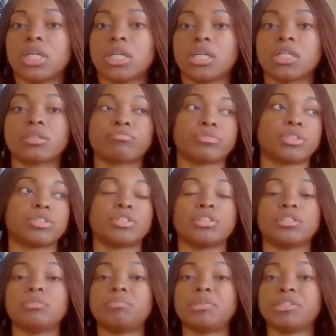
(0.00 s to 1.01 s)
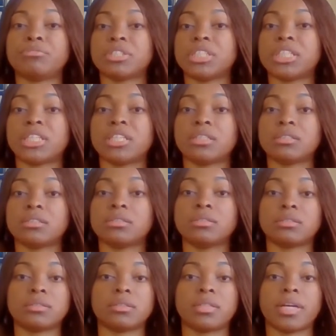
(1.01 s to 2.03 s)
It could be related
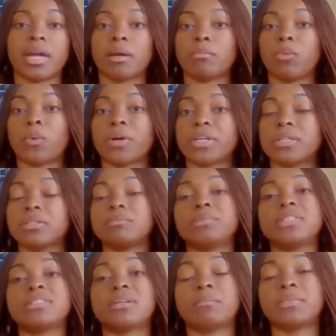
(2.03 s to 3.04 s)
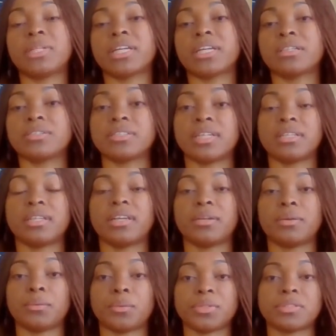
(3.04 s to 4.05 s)
to them, or it could be something else that they
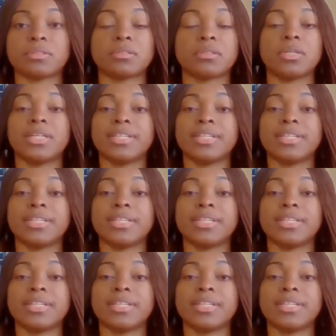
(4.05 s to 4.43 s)
notice.